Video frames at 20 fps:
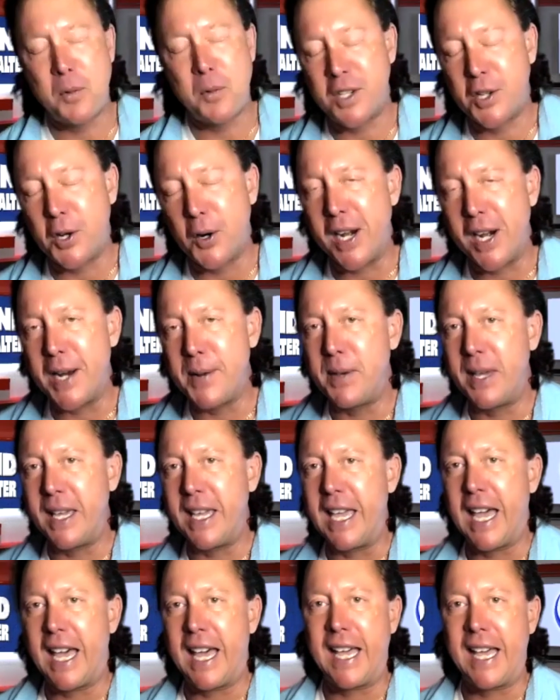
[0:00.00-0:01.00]
joining
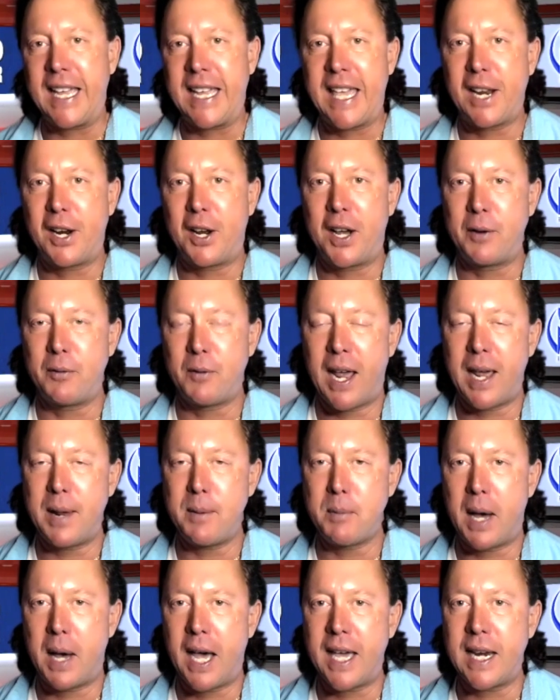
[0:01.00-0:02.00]
me again on Right
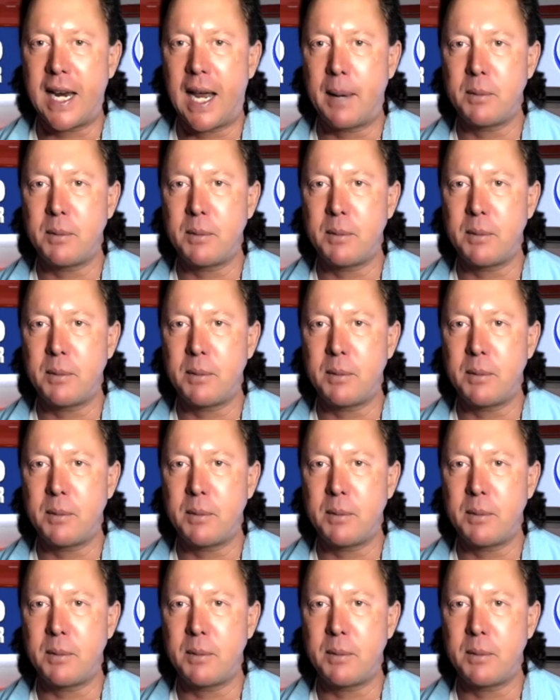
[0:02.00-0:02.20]
Mind.